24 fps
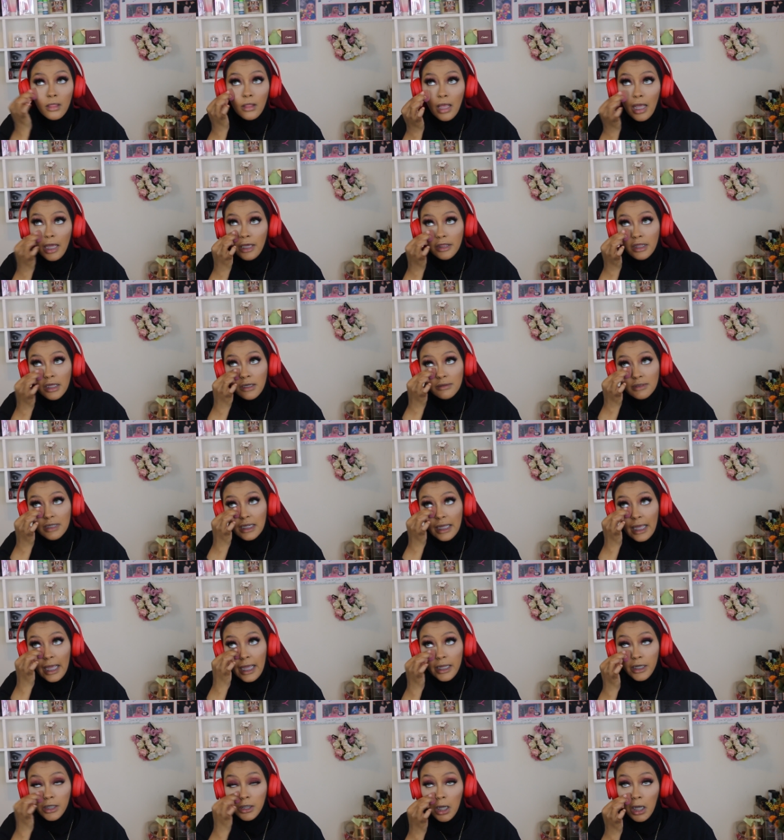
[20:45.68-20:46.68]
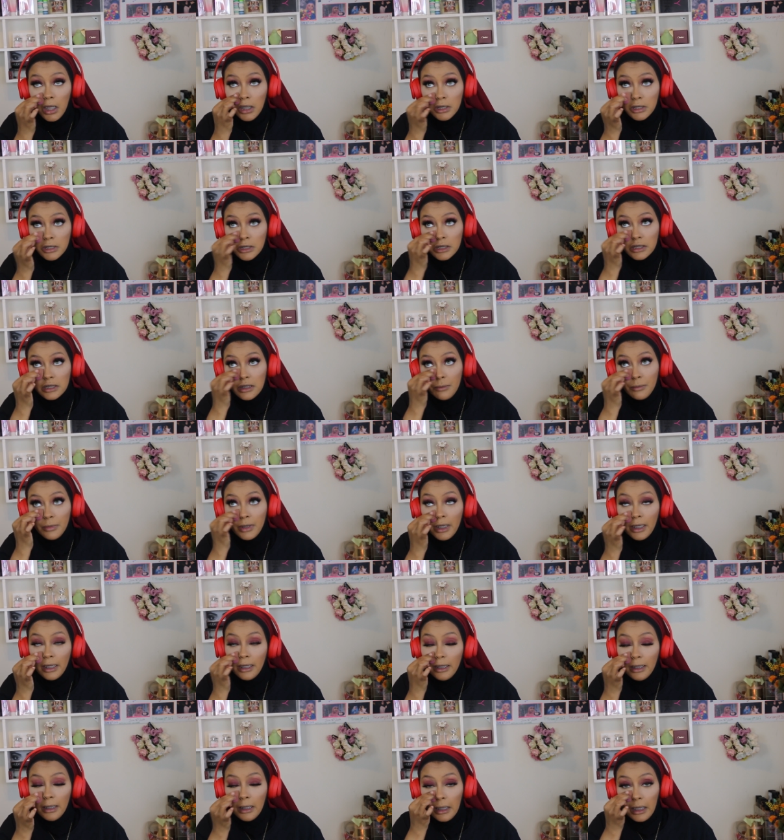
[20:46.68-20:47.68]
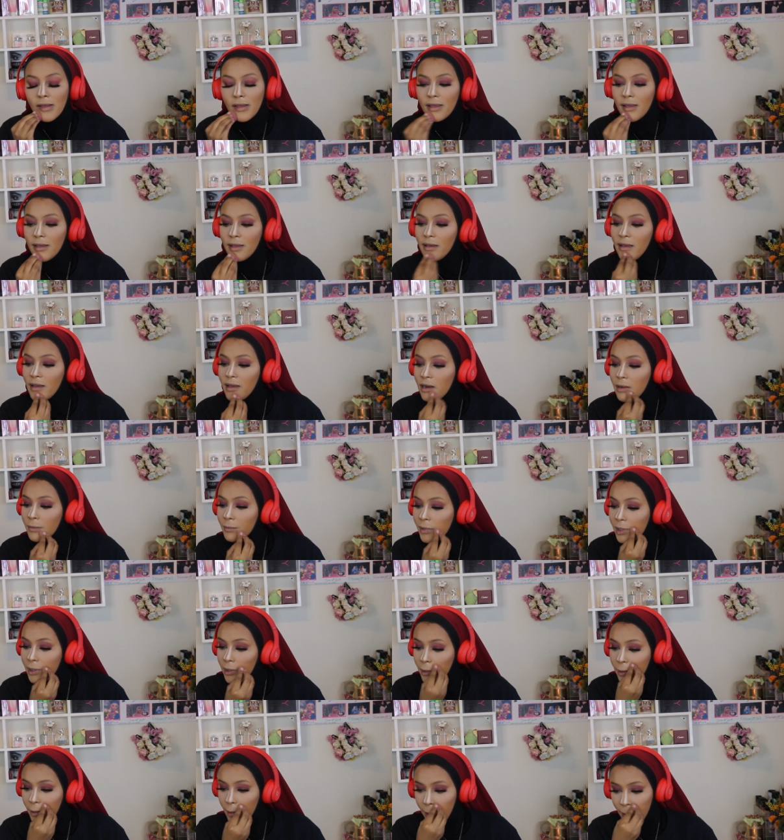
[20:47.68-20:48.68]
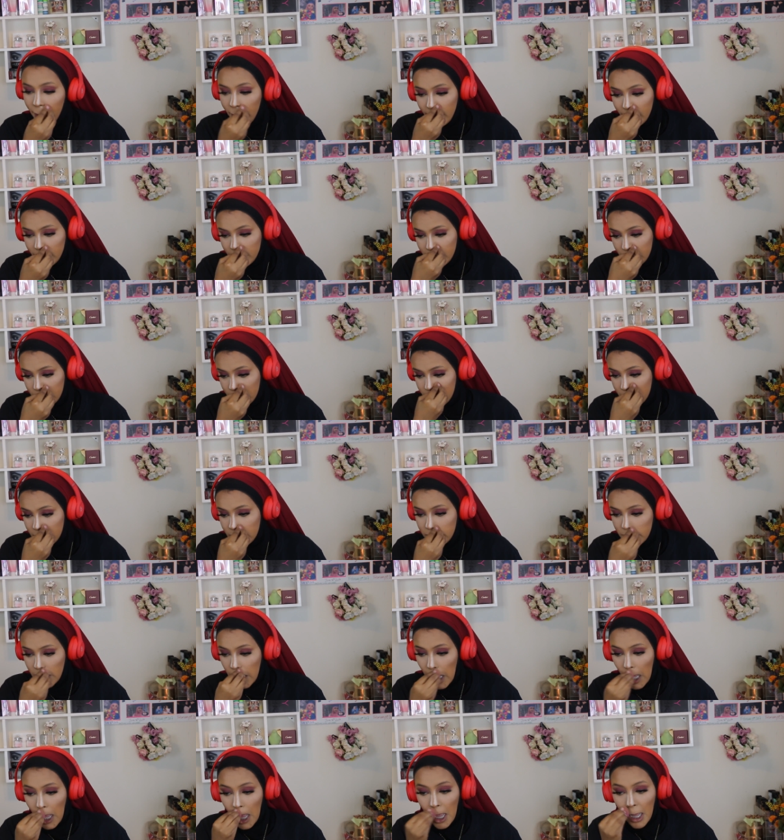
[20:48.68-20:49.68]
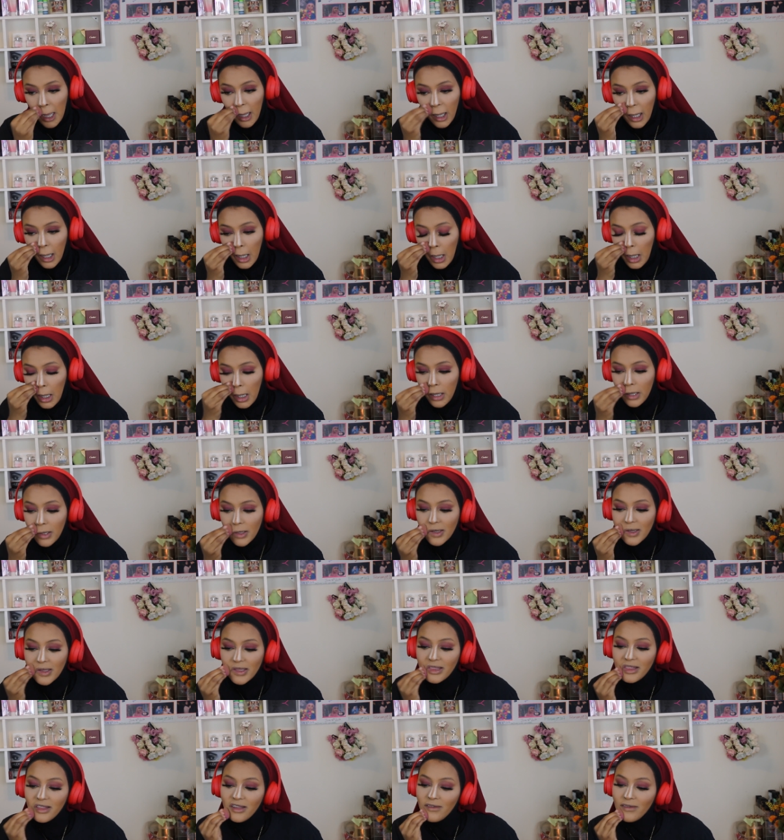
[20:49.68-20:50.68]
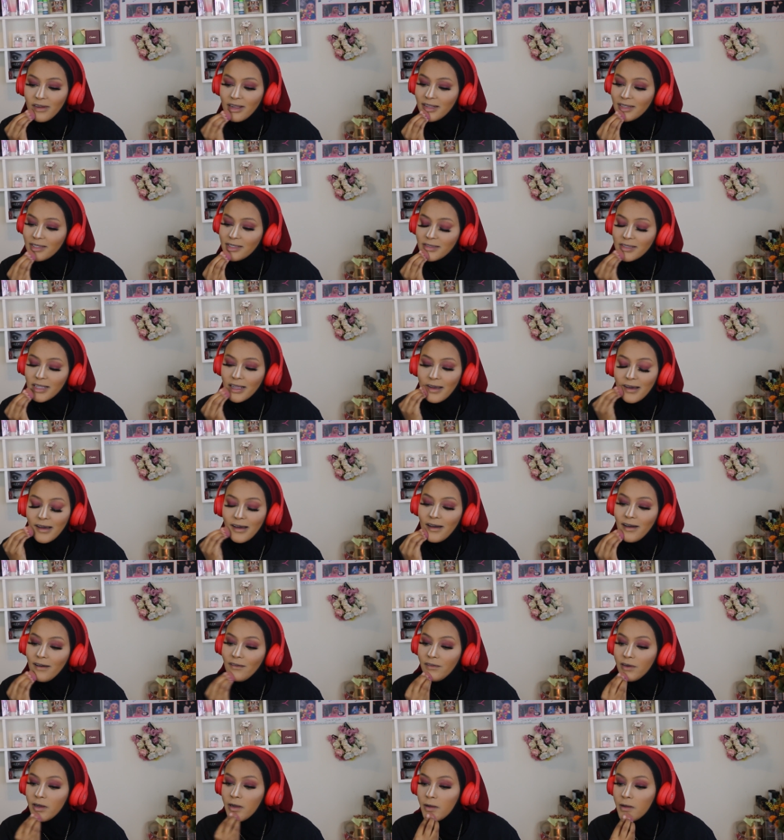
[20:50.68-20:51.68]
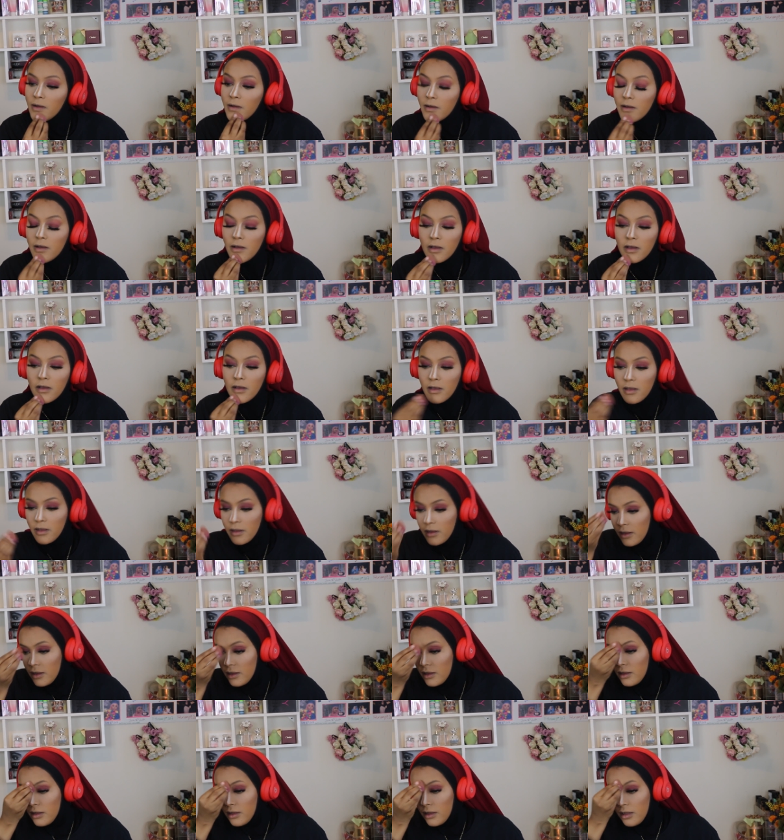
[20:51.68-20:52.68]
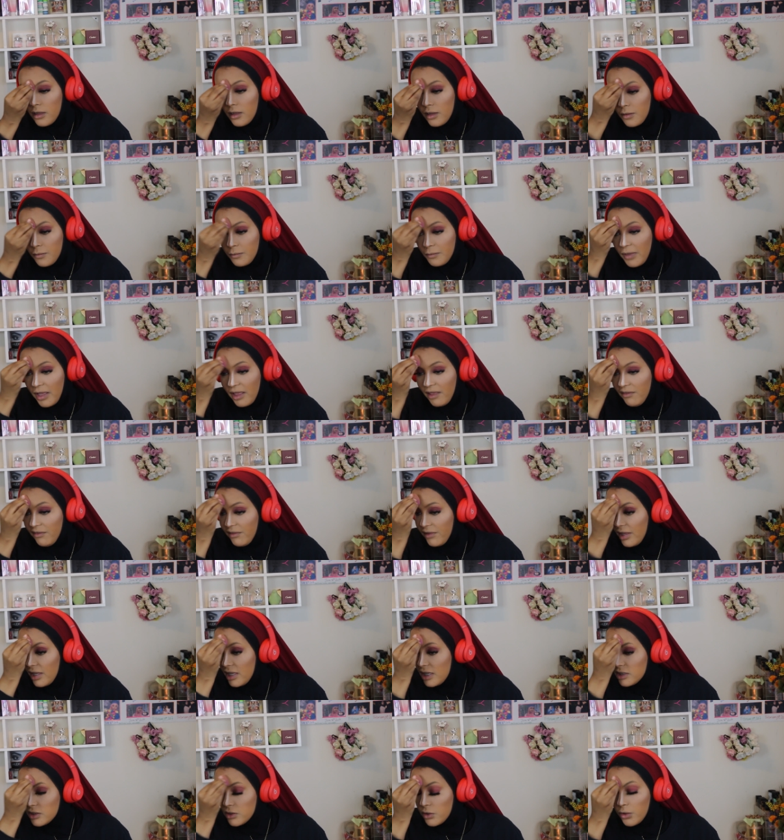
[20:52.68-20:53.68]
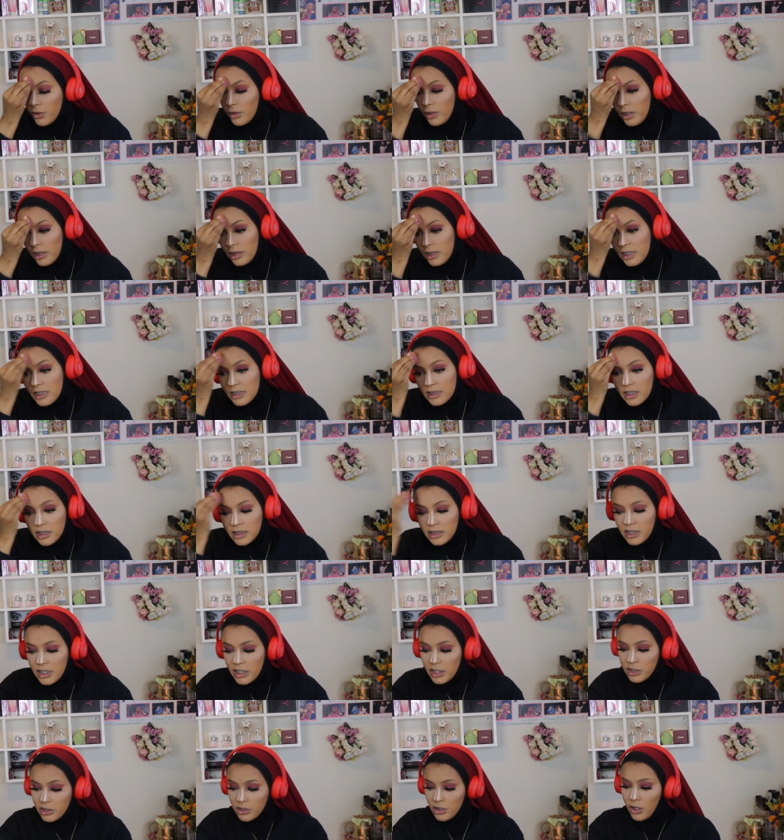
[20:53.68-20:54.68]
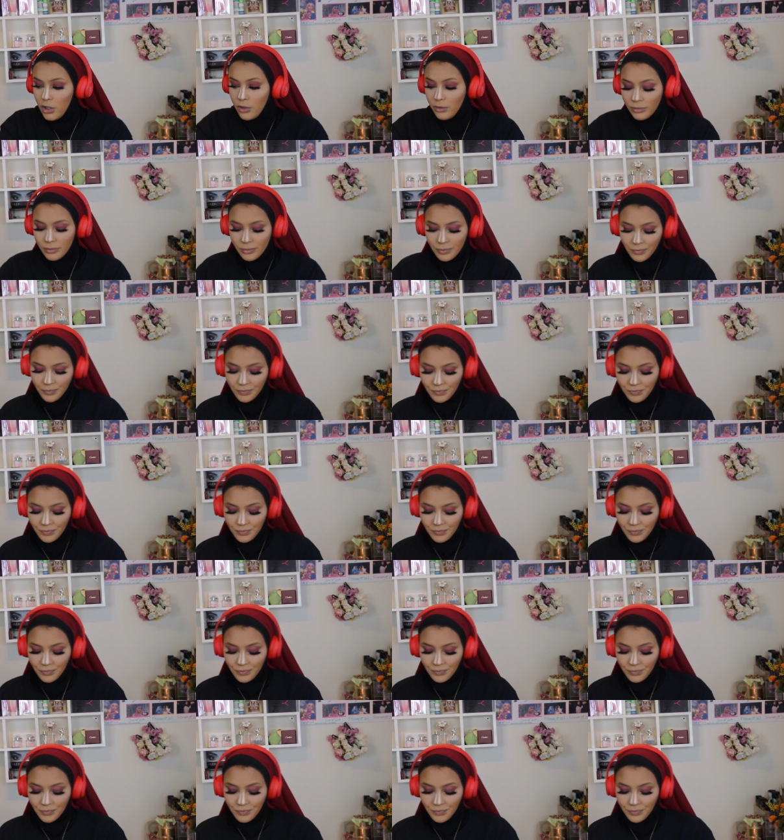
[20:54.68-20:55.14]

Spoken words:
I think it's like $8 or something. So I'm gonna go ahead and just set the rest of my face, or at least the T-zone.